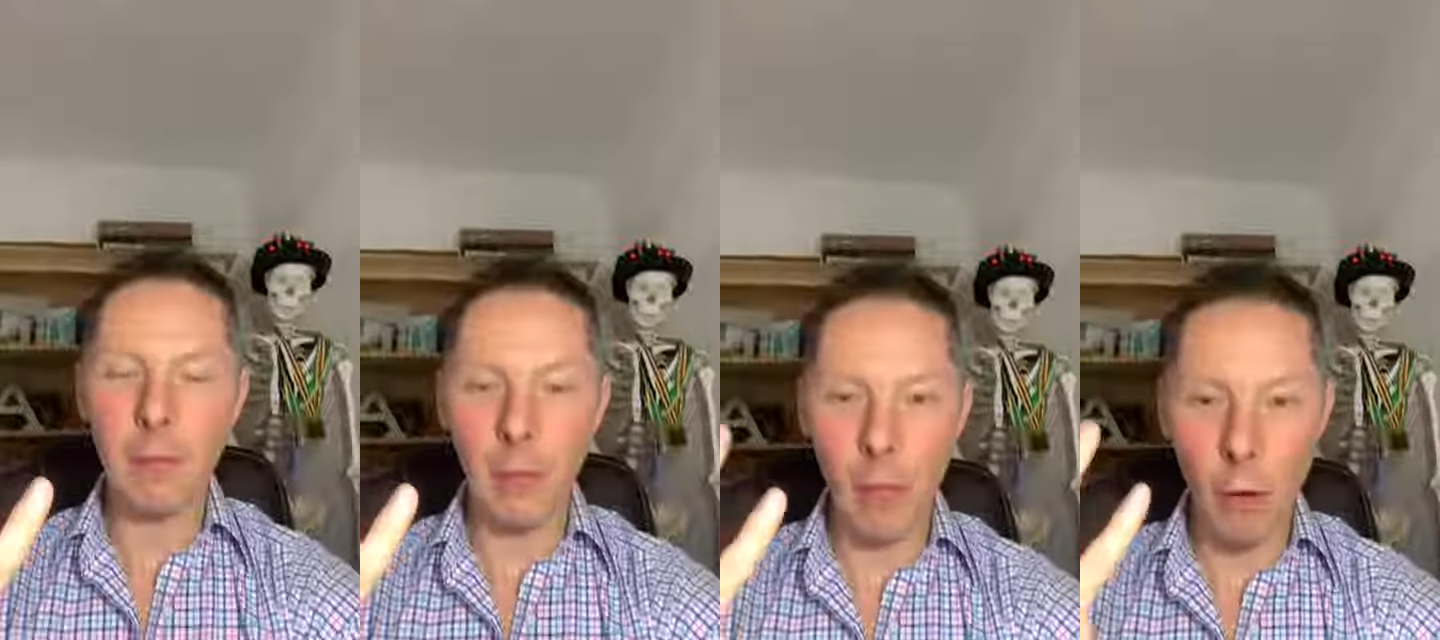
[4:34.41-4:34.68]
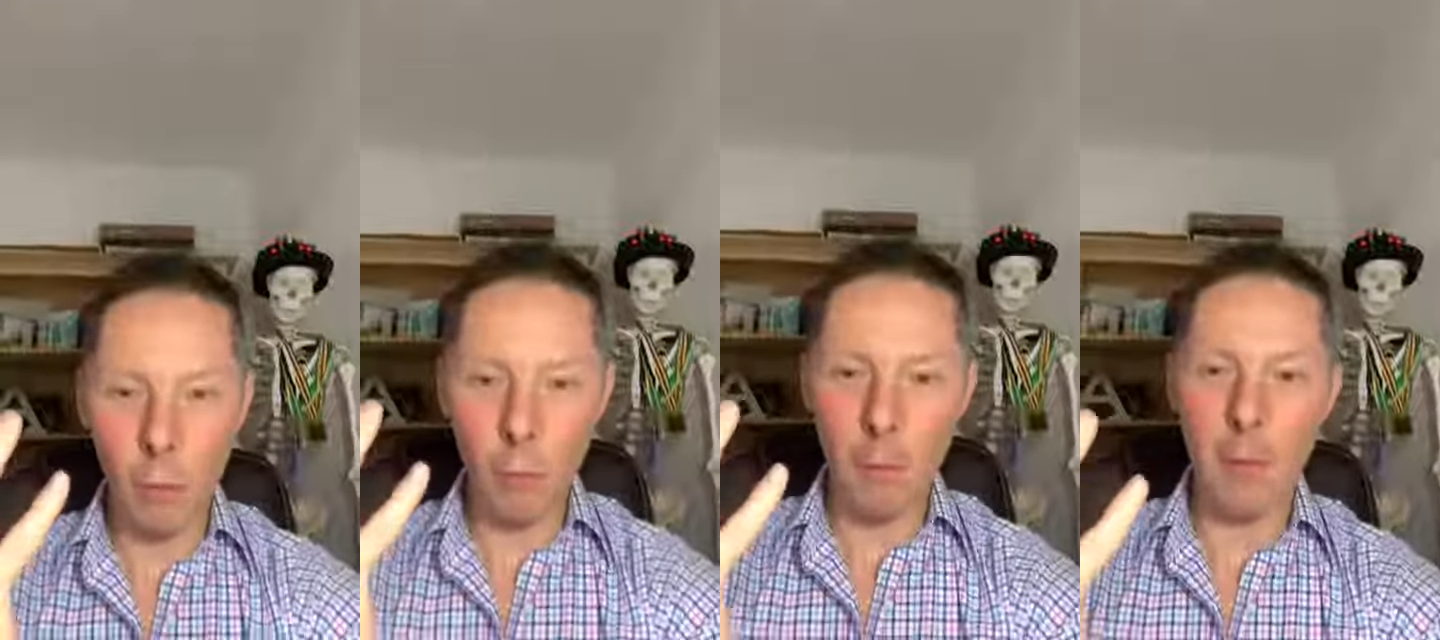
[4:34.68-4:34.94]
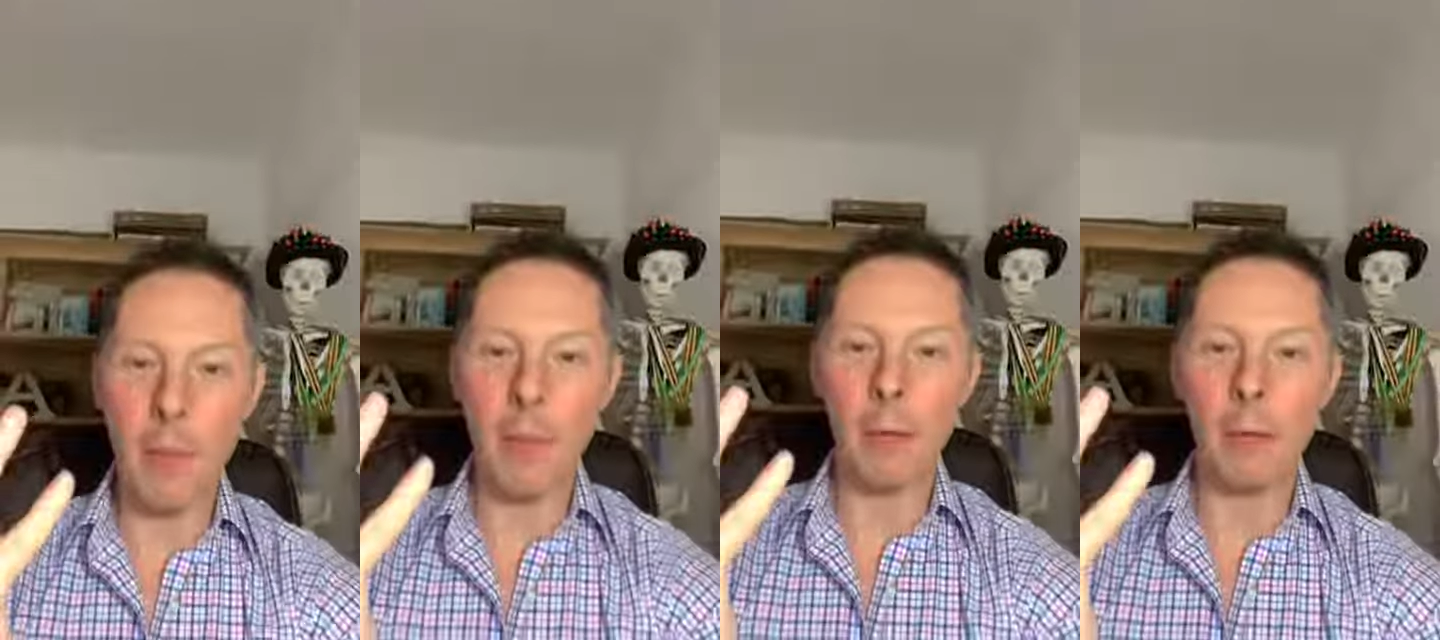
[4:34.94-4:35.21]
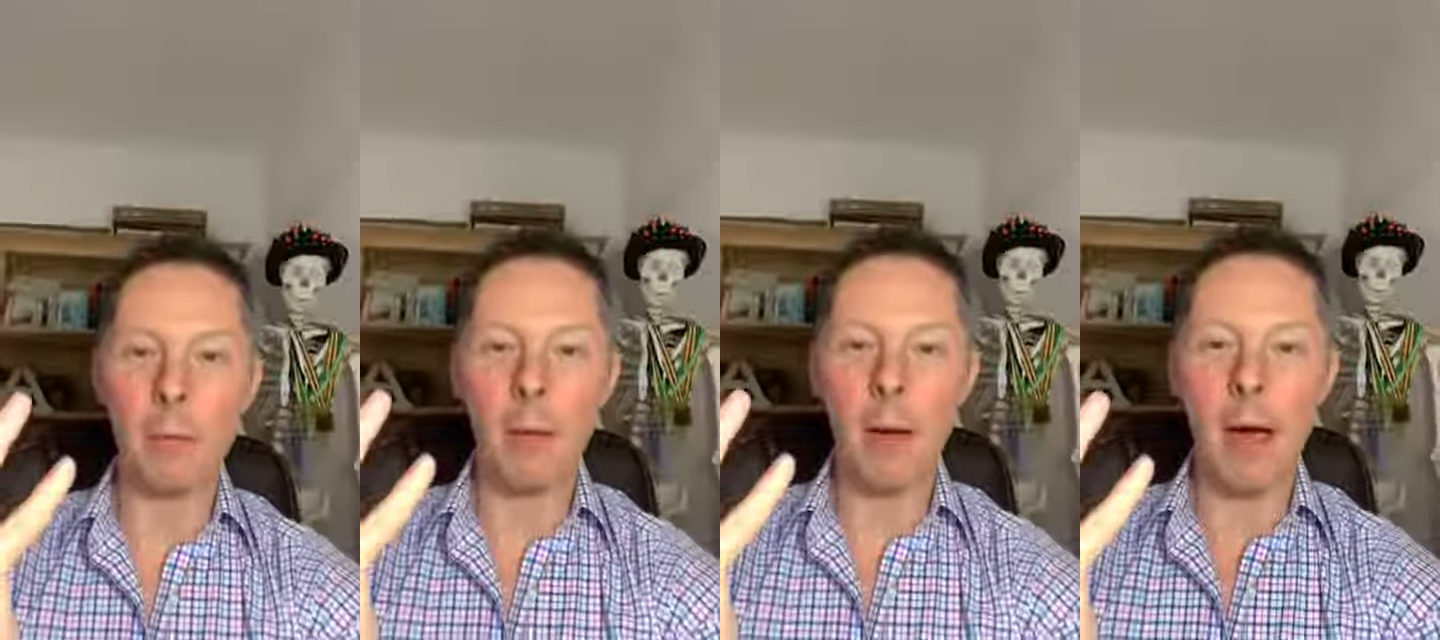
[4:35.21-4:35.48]
are locked up in the
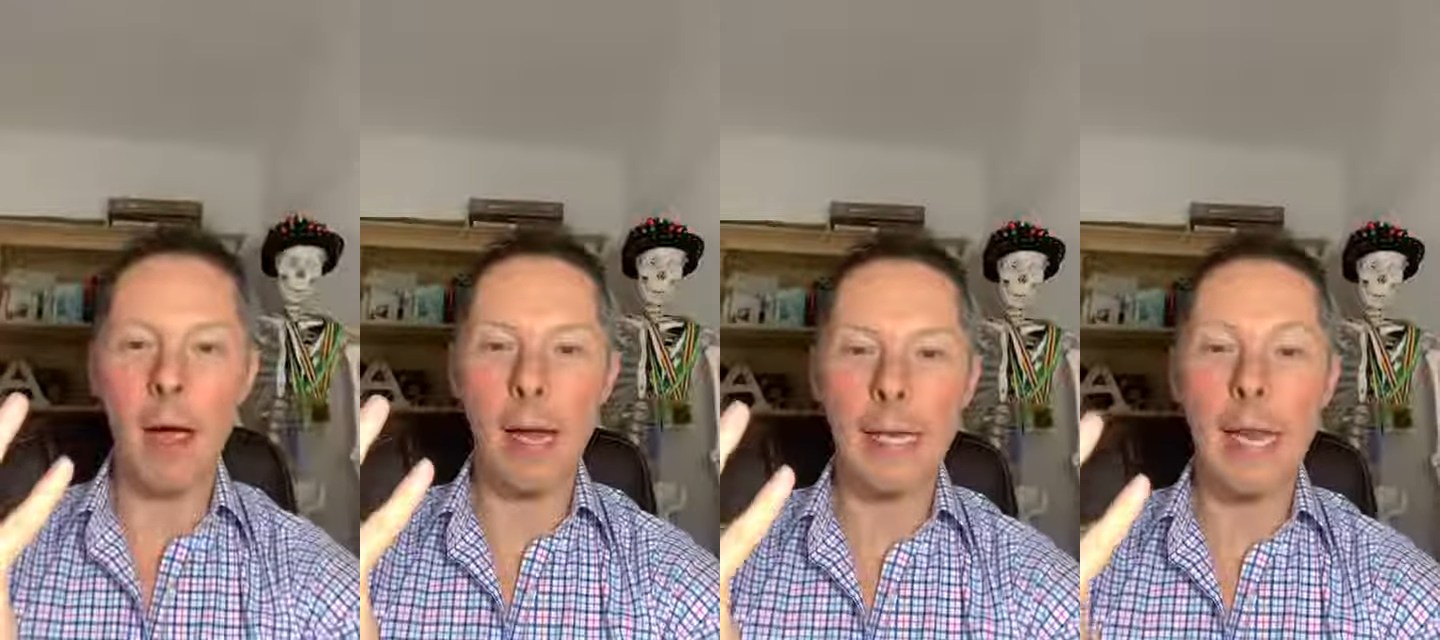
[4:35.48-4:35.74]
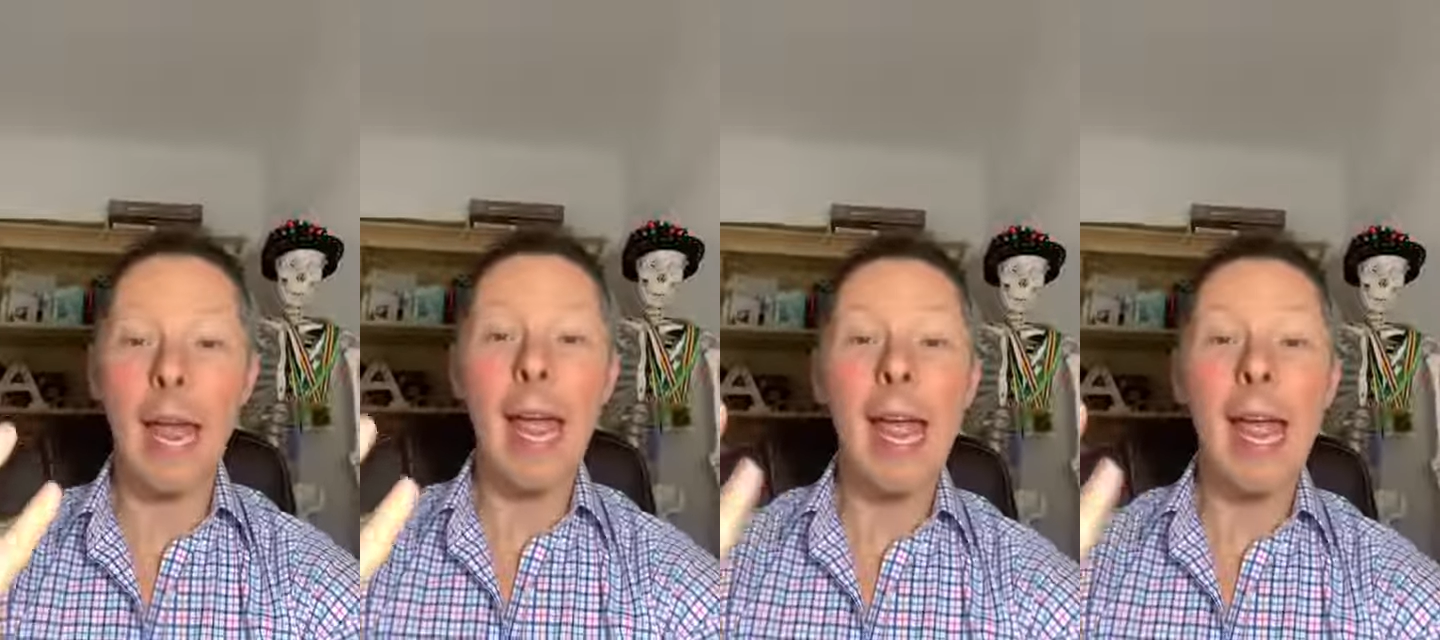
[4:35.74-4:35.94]
spine,